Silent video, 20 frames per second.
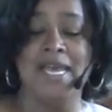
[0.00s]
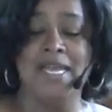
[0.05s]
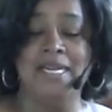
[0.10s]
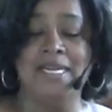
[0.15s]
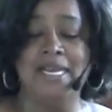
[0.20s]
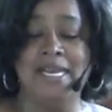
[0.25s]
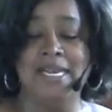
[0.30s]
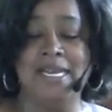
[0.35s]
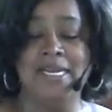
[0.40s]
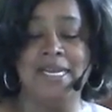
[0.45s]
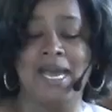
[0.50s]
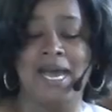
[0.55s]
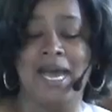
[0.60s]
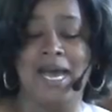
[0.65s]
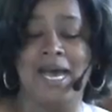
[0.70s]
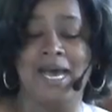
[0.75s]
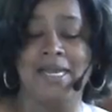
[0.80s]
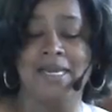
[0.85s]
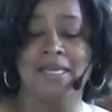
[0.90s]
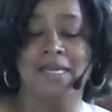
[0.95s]
Letting a
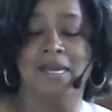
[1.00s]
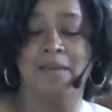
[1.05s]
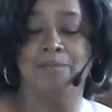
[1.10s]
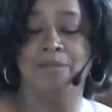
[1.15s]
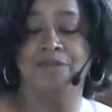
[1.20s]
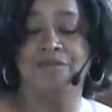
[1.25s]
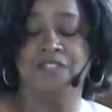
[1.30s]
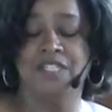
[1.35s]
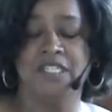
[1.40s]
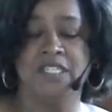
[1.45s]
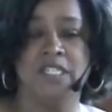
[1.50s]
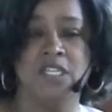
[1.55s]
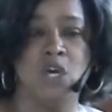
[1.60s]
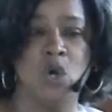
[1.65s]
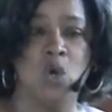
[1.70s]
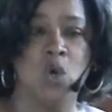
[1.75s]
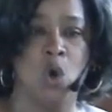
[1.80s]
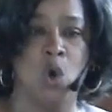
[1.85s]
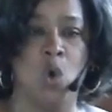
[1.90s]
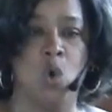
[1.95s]
hot cup of tea
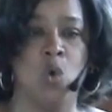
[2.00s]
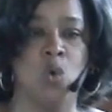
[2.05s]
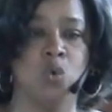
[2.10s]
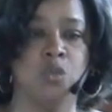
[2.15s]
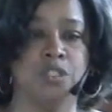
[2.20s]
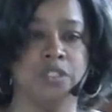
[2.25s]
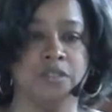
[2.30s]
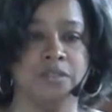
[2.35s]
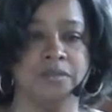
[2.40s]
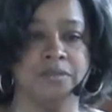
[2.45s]
go cold.